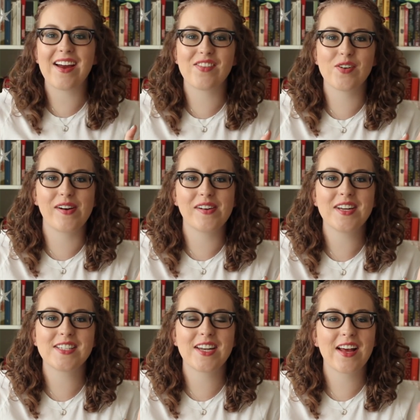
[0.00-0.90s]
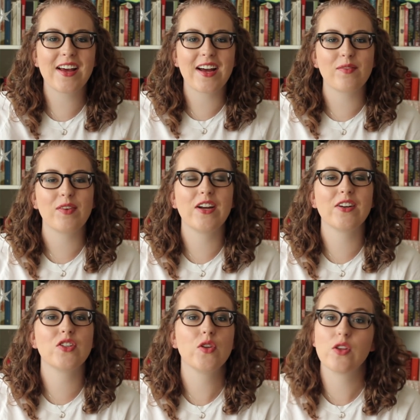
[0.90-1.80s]
Hi everyone! Today I am
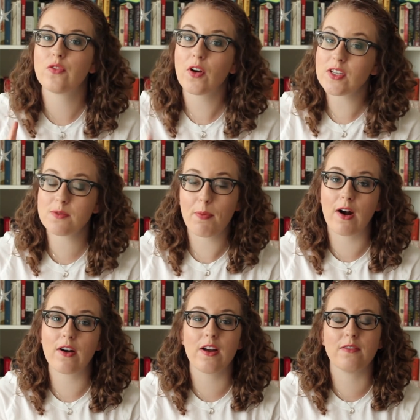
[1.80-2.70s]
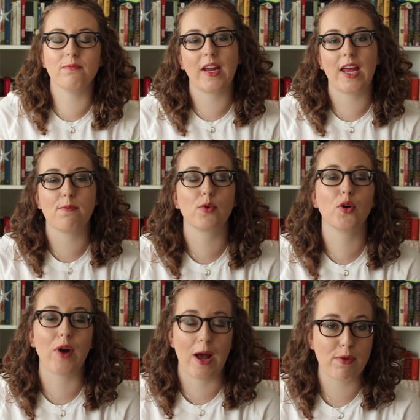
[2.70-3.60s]
here to do the first part of my
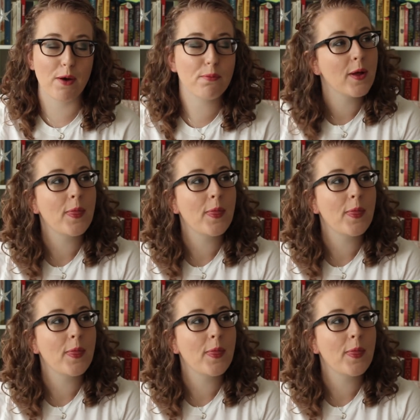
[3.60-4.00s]
April wrap-up.